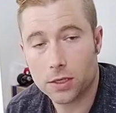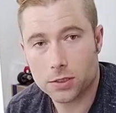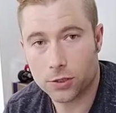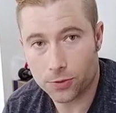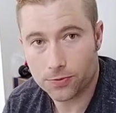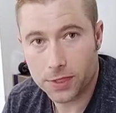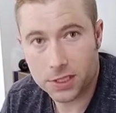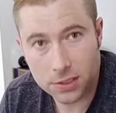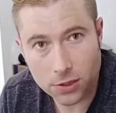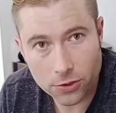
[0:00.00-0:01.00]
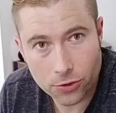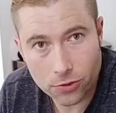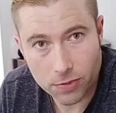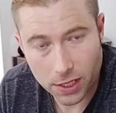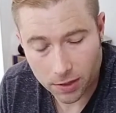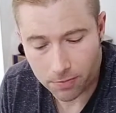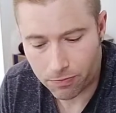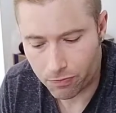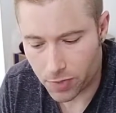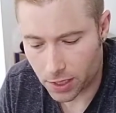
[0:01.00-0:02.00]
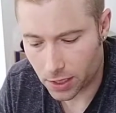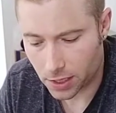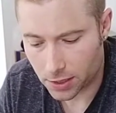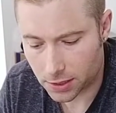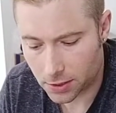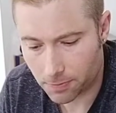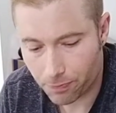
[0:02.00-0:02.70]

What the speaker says: So, this is all new to me because